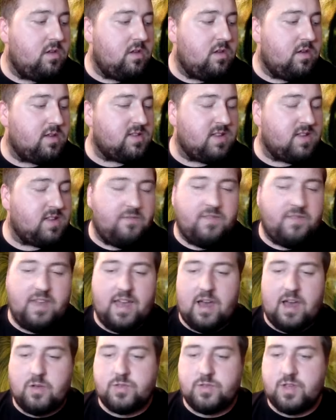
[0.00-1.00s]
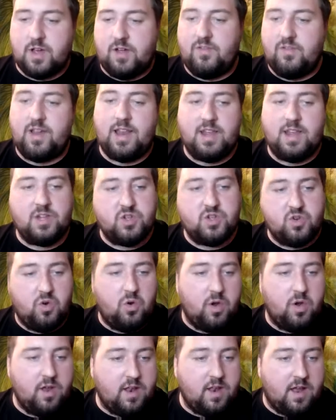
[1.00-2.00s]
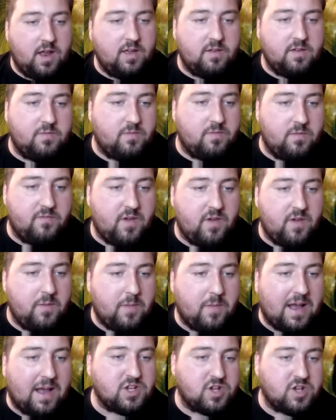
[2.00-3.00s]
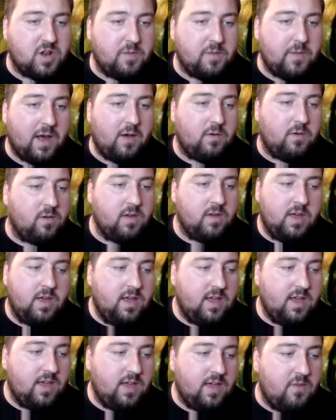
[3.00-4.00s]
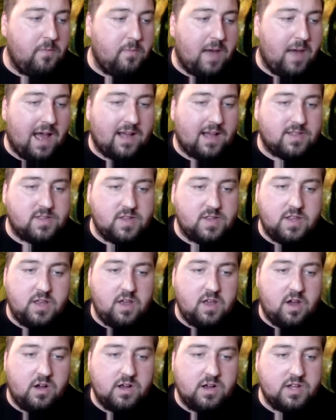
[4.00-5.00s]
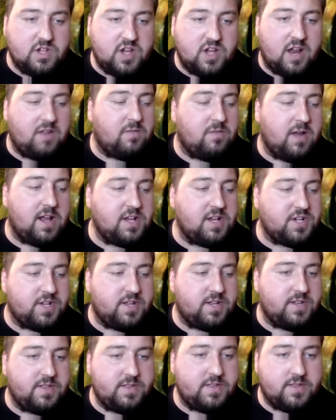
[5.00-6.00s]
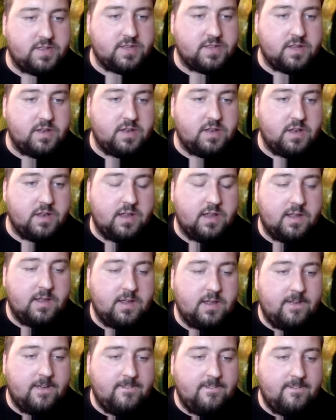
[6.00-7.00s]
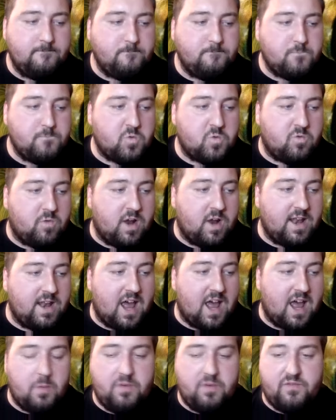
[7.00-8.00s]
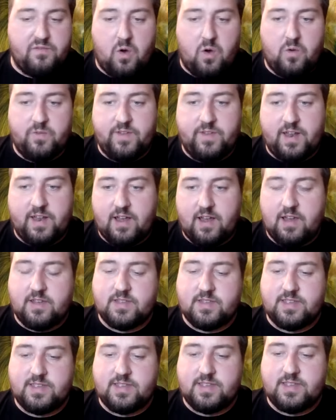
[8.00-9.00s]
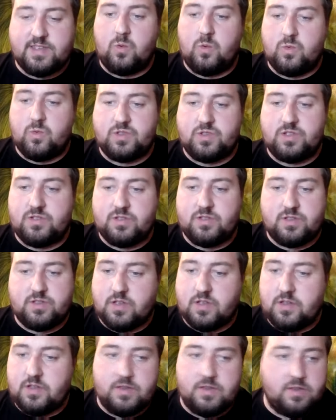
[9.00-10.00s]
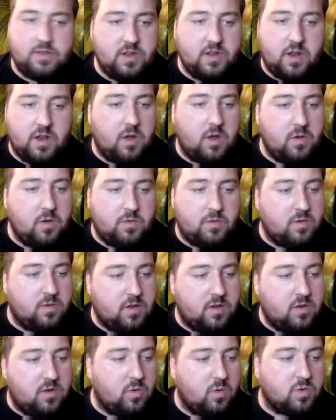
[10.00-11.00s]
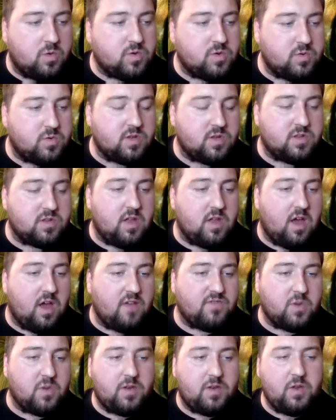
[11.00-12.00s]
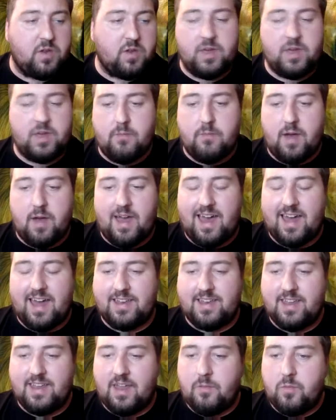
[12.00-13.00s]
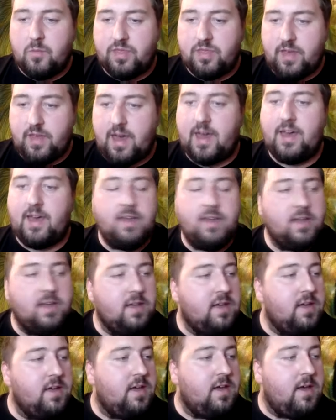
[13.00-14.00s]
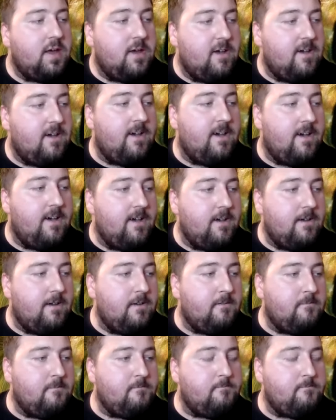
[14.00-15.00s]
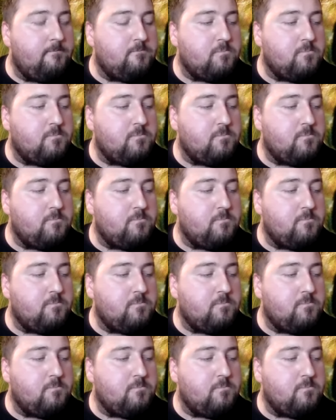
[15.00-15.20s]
that's something else I really enjoy. Like I'm very passionate about giving back to the younger generations and right now I'm involved in like scouts and you know all sorts of stuff. So I do keep my hand in with that. Um,